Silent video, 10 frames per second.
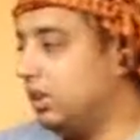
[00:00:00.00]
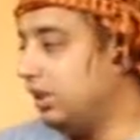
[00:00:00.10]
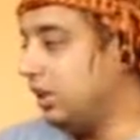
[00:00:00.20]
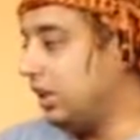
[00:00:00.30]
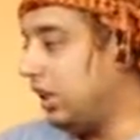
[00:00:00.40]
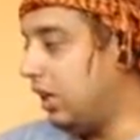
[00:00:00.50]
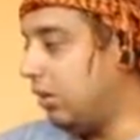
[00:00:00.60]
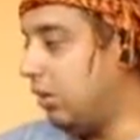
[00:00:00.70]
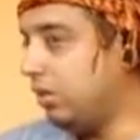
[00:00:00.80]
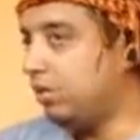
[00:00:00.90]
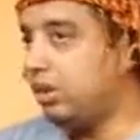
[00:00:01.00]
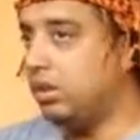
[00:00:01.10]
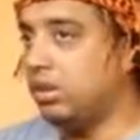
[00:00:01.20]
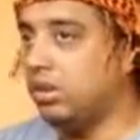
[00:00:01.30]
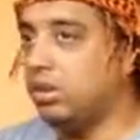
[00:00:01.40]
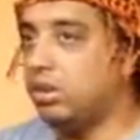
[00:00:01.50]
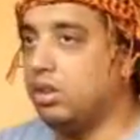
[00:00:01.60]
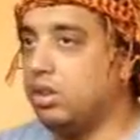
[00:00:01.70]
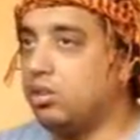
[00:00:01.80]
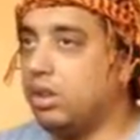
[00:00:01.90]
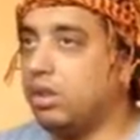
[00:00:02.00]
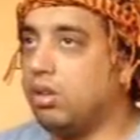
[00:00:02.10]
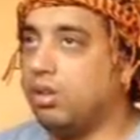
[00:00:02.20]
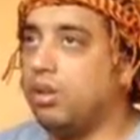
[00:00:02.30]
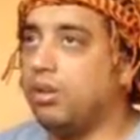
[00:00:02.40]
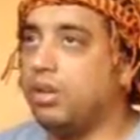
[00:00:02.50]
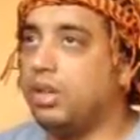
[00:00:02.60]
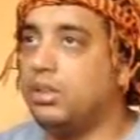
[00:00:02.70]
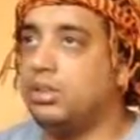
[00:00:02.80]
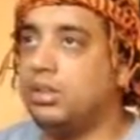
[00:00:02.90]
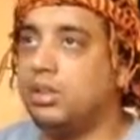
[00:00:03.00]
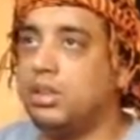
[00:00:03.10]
You know, I get out of breath really quite a lot nowadays.